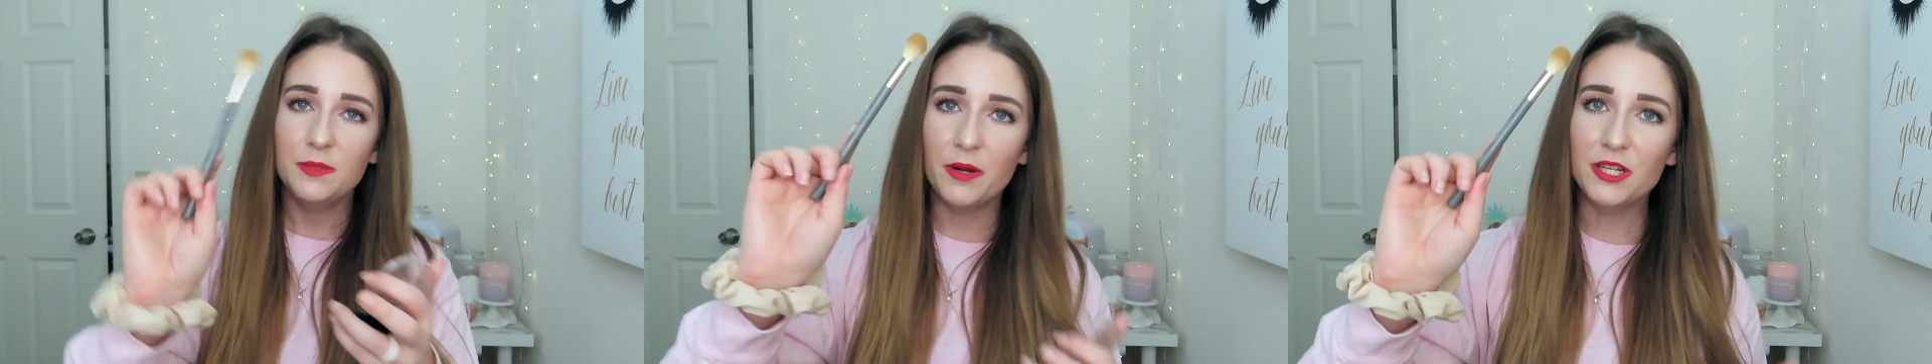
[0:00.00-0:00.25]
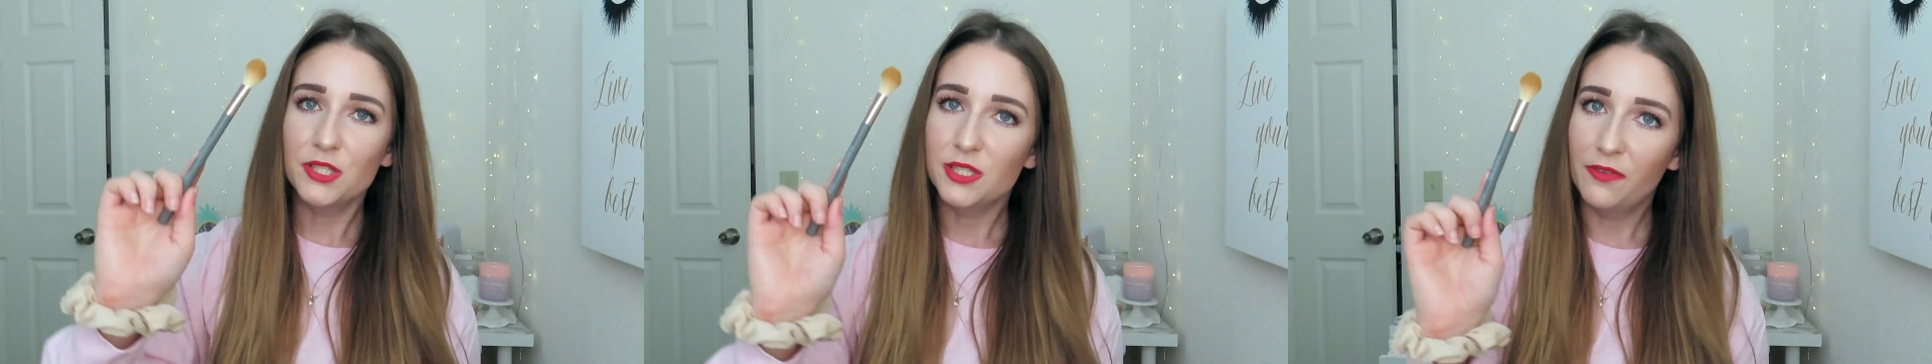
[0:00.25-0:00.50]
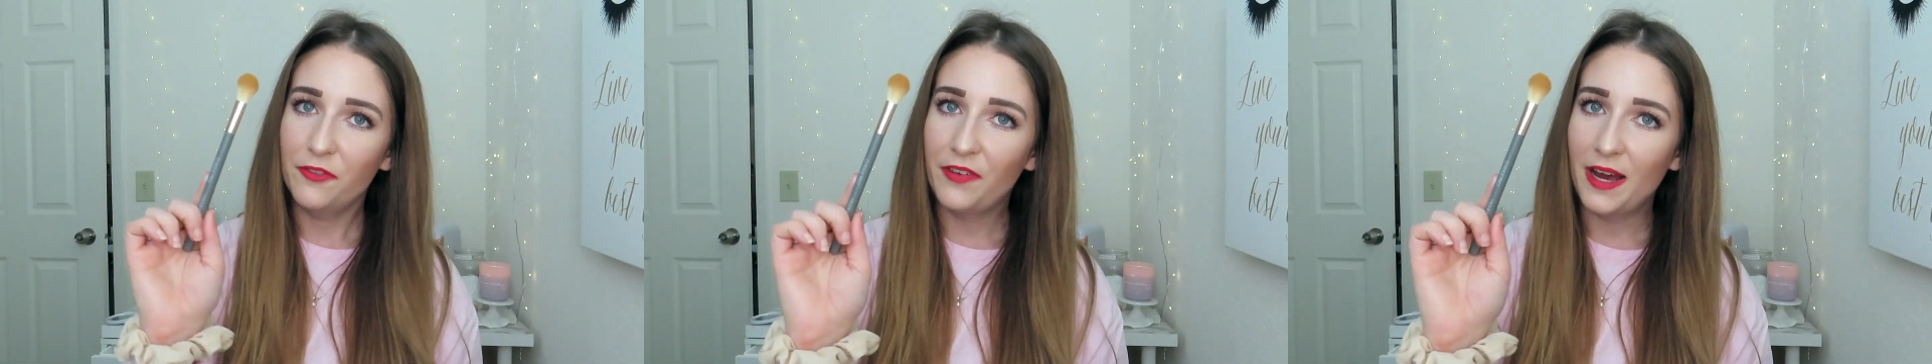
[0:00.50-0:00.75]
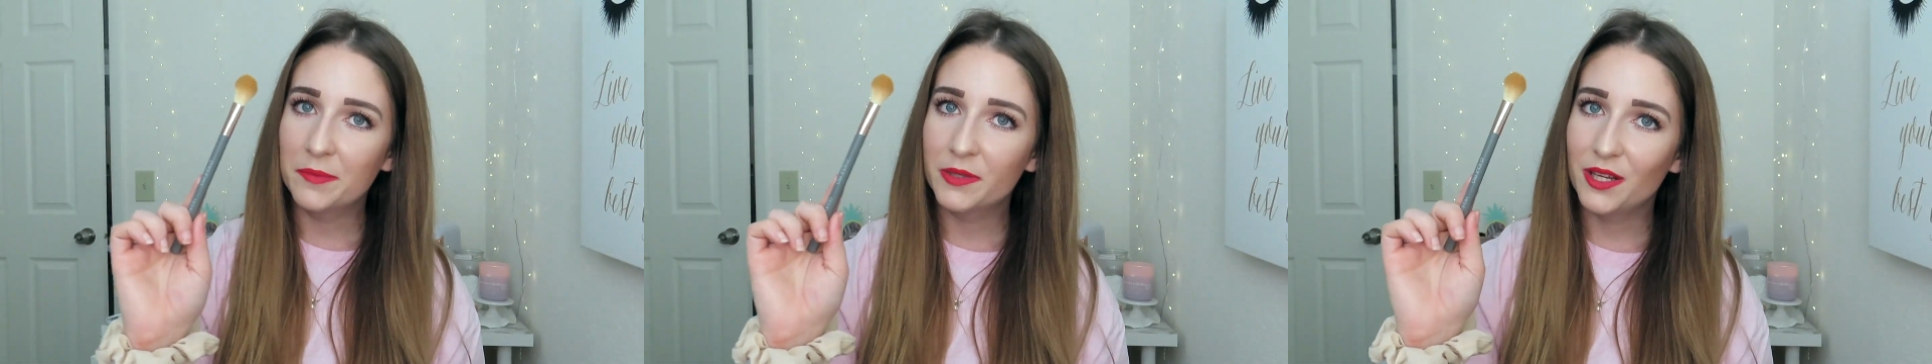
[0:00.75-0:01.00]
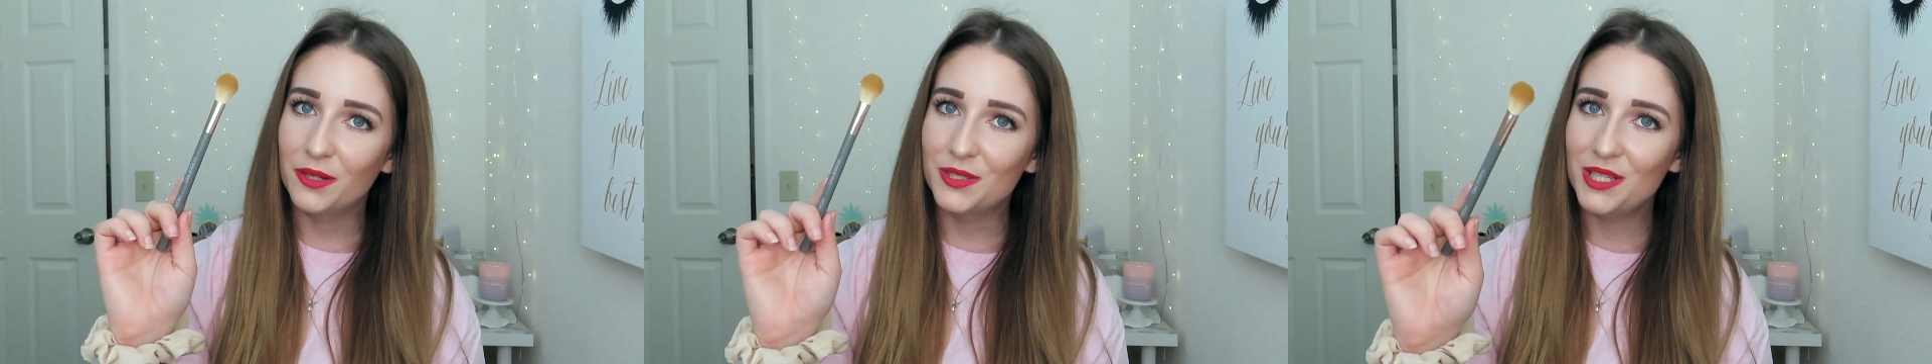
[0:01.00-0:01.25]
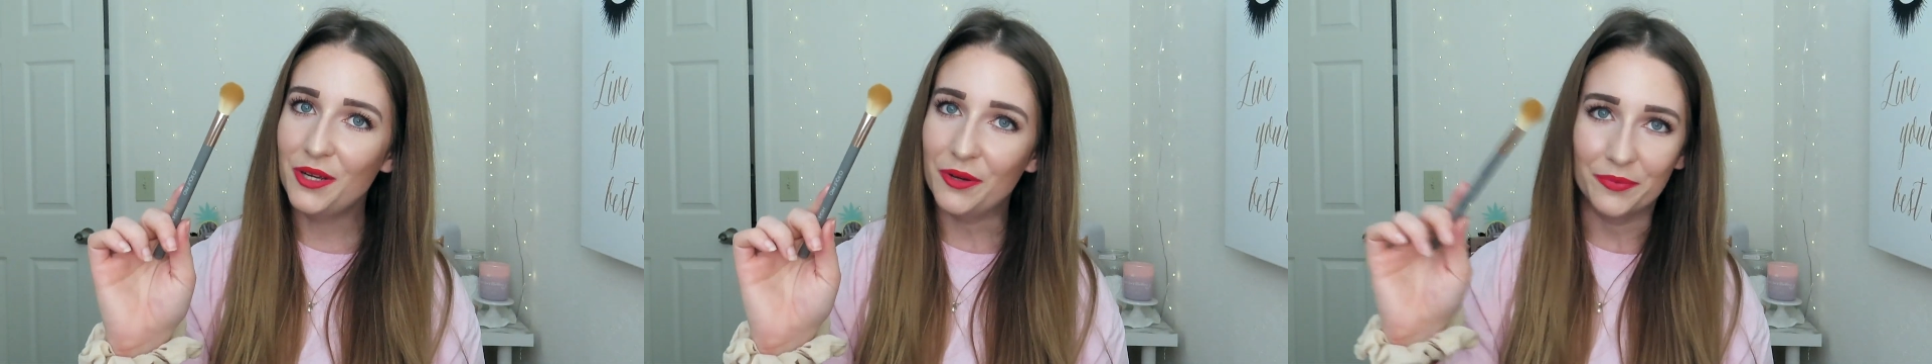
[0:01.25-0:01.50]
brush is from Five Below
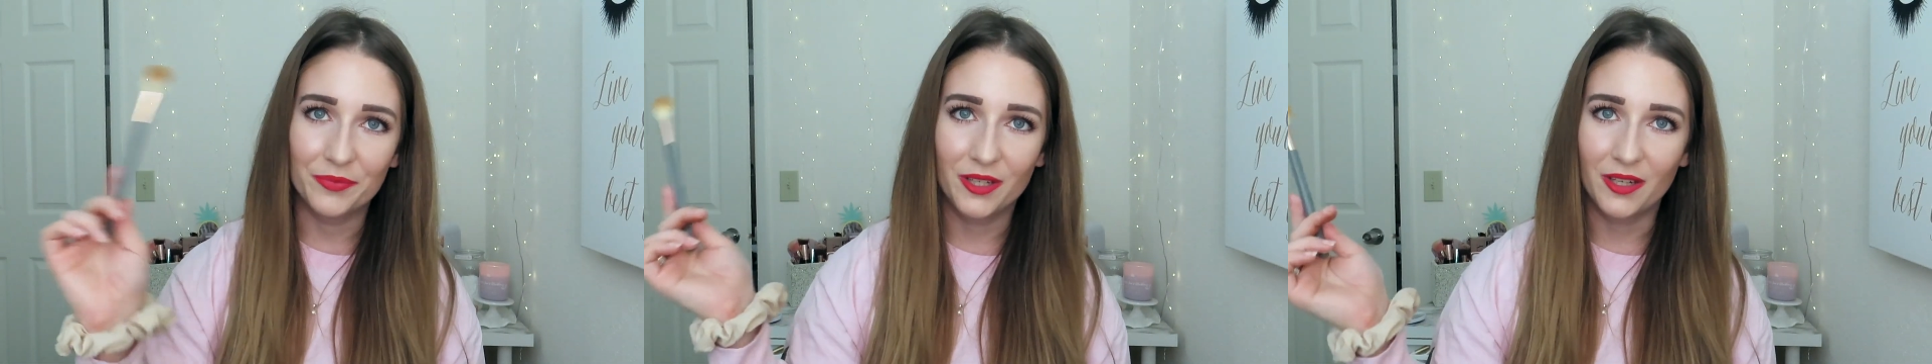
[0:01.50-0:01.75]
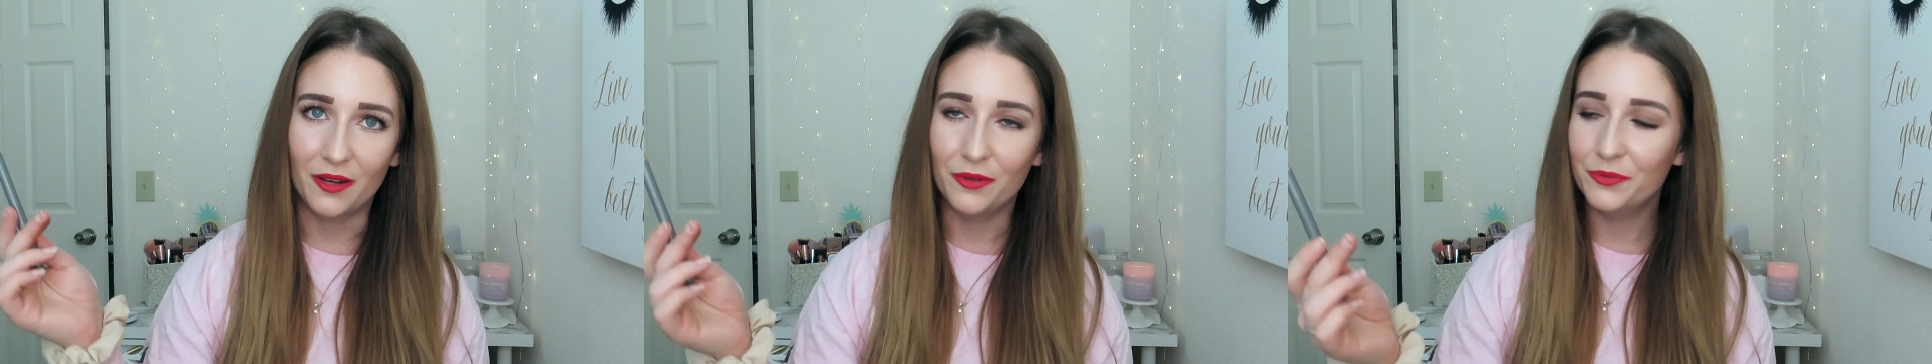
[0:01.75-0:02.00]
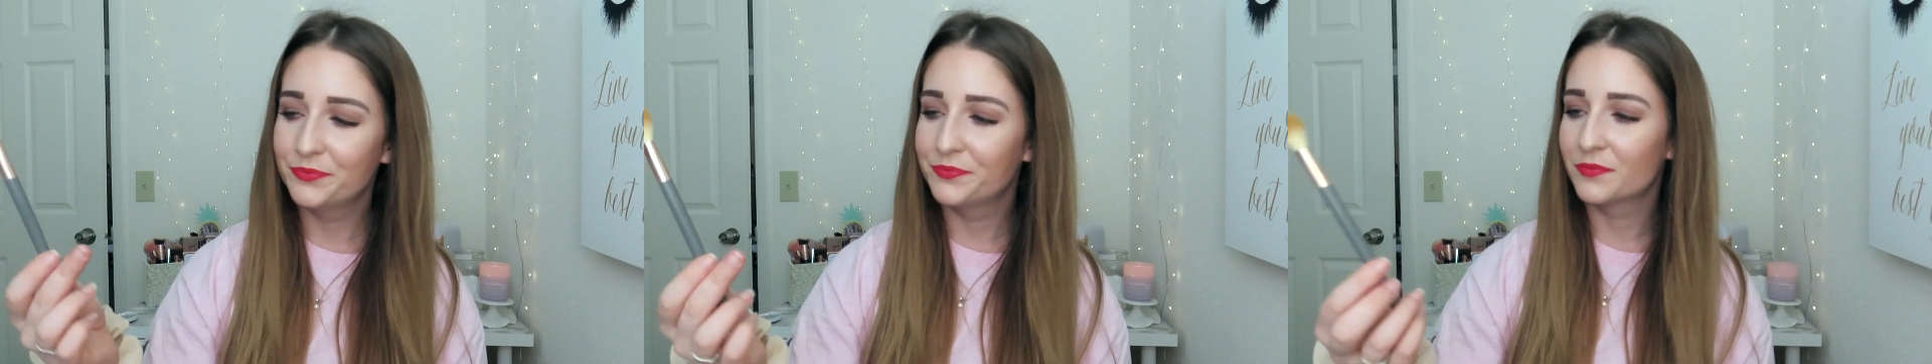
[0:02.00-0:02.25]
too, you know.